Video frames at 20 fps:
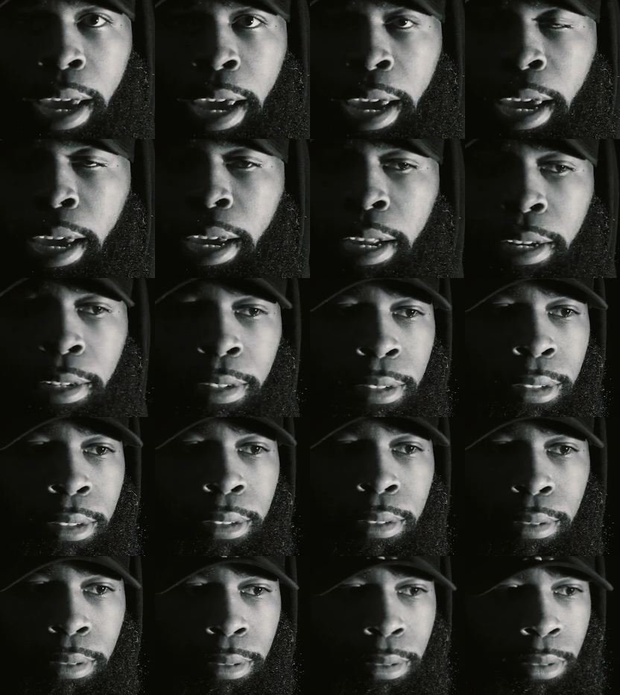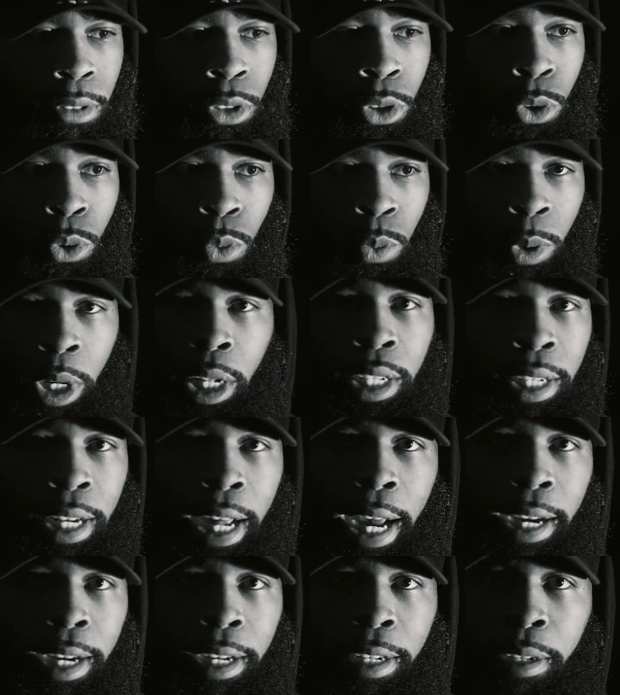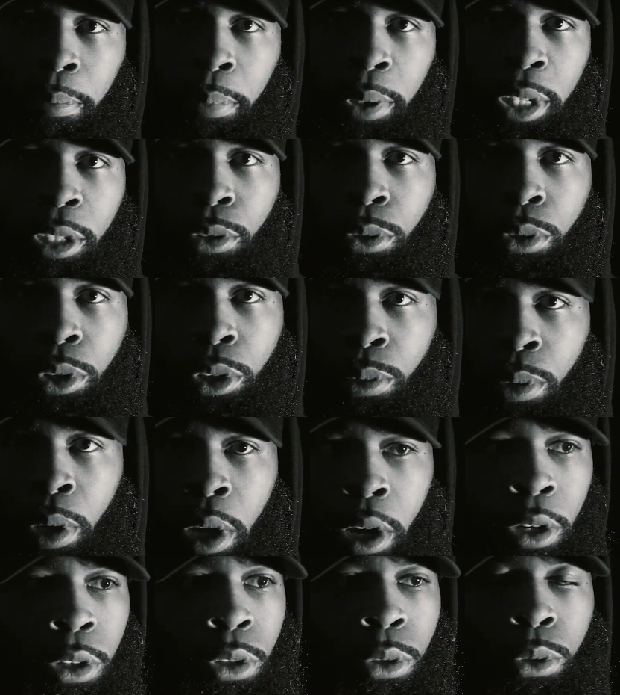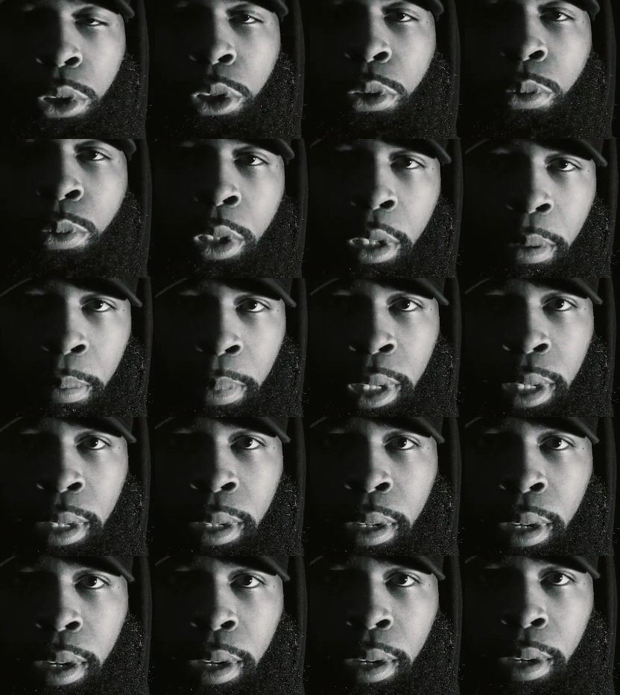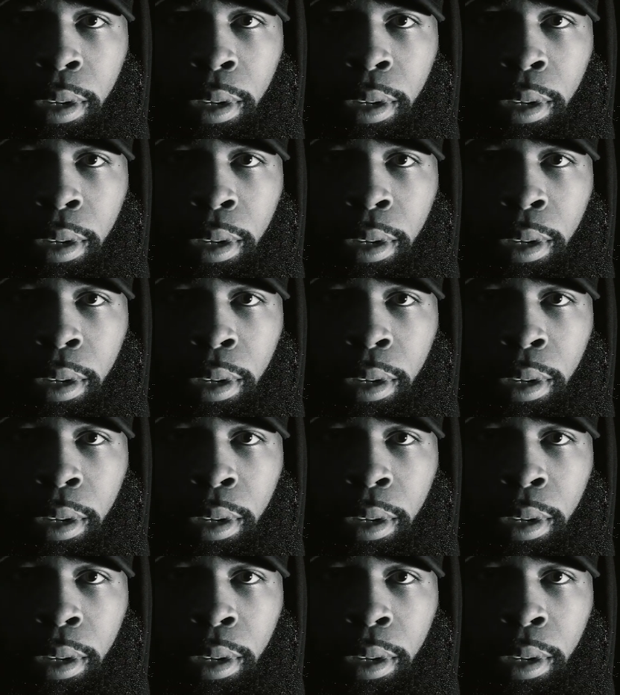And you're really not going to be who you are or who you want to be